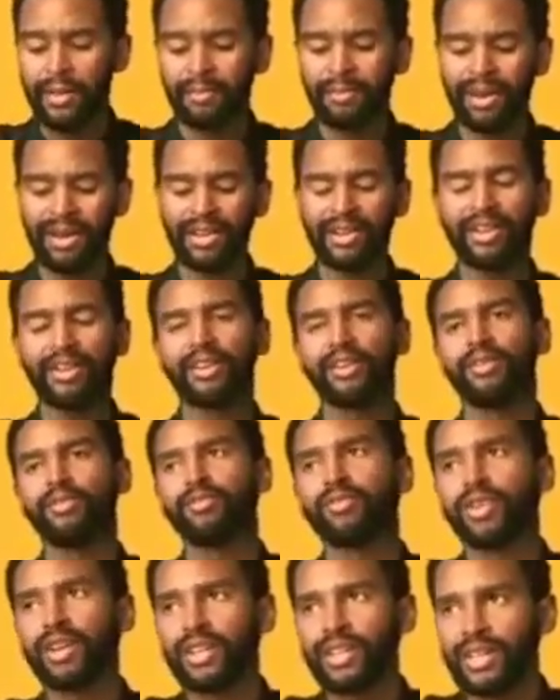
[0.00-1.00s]
But
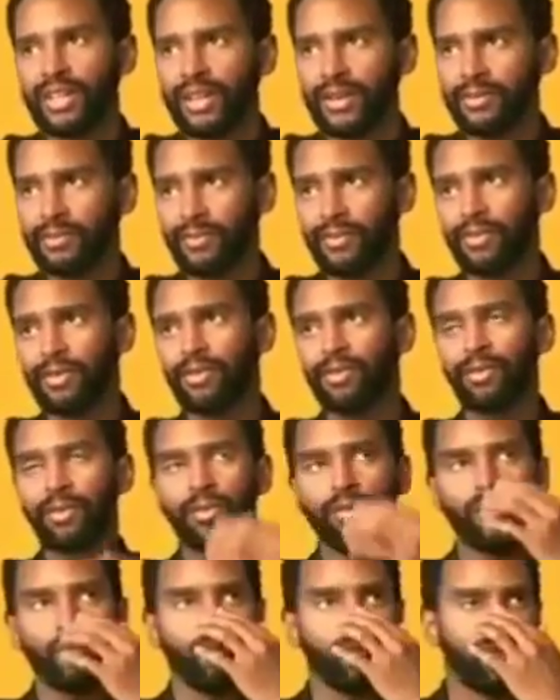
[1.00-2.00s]
really,
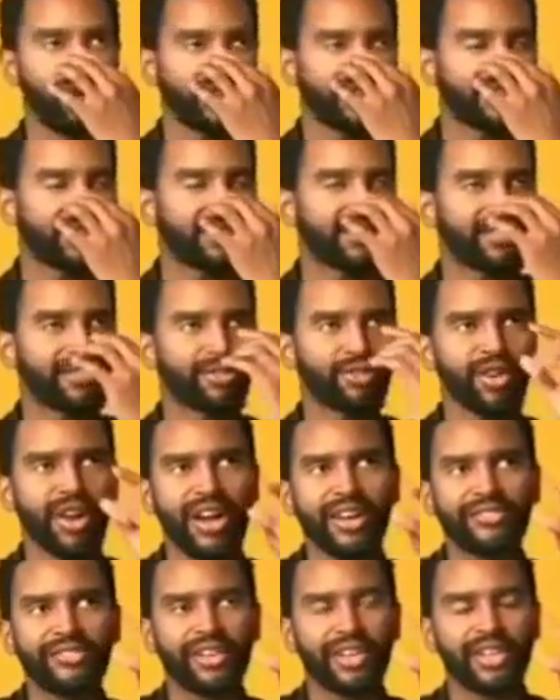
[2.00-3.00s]
what's
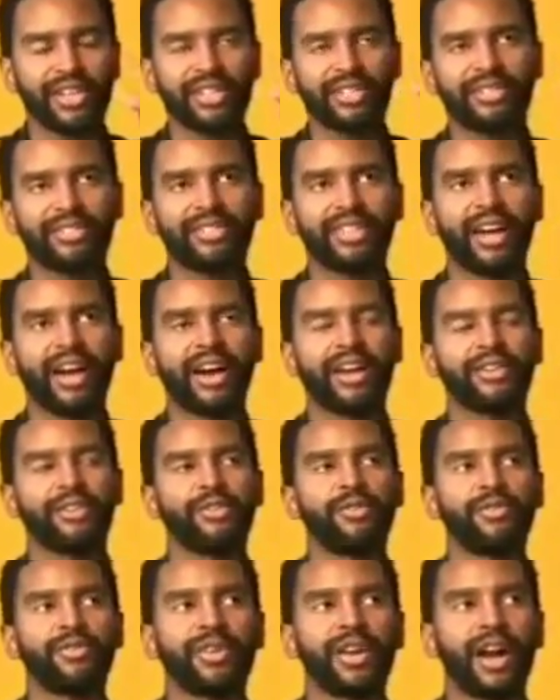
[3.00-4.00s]
tragic is that
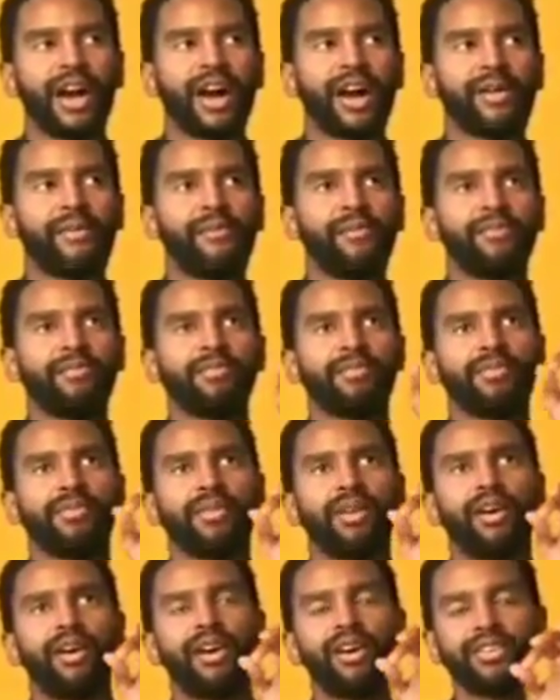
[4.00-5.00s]
you've got,
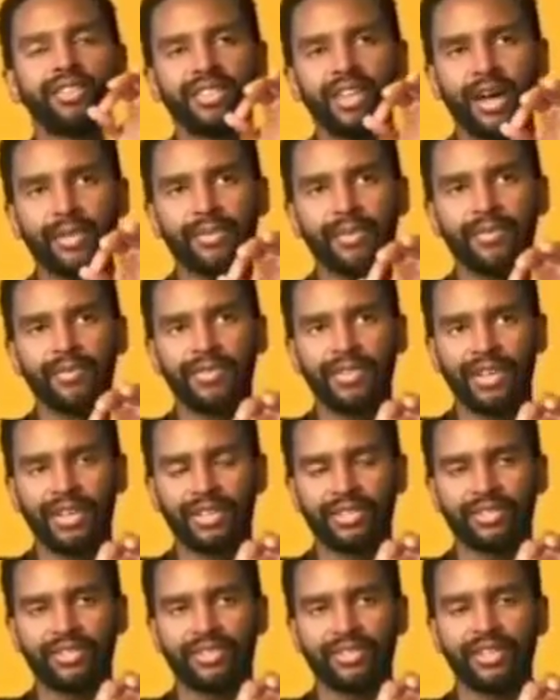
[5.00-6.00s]
on top of
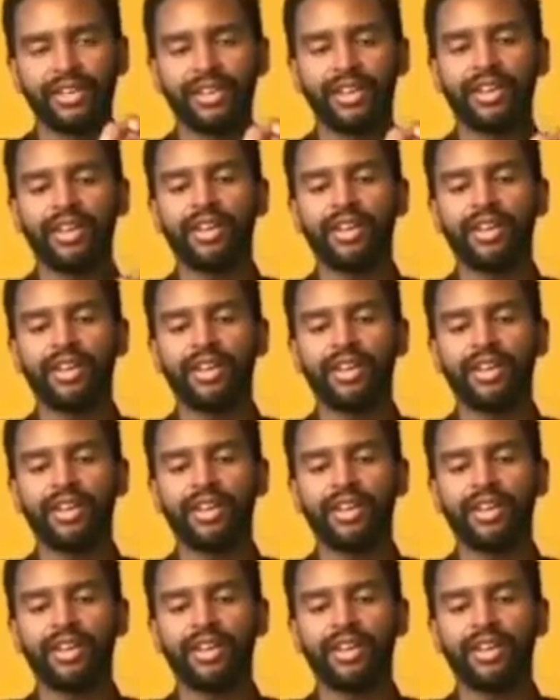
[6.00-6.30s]
this,